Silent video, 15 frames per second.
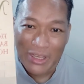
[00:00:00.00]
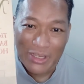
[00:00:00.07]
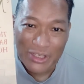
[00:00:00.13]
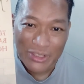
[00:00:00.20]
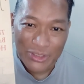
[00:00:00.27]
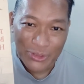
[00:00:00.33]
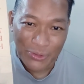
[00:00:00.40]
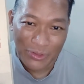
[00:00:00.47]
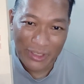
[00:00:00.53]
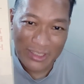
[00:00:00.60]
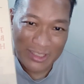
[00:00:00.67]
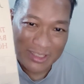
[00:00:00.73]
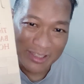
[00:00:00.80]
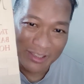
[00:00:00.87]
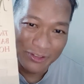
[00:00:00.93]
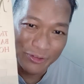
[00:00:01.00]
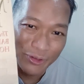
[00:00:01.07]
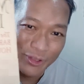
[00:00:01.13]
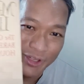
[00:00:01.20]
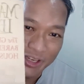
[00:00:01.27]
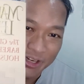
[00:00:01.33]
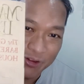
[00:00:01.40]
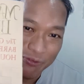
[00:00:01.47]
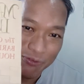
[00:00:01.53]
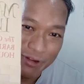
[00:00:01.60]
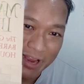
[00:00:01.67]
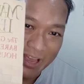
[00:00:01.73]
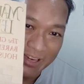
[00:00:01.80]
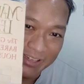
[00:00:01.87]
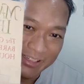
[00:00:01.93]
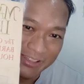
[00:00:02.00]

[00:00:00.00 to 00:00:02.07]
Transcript: So this girl in red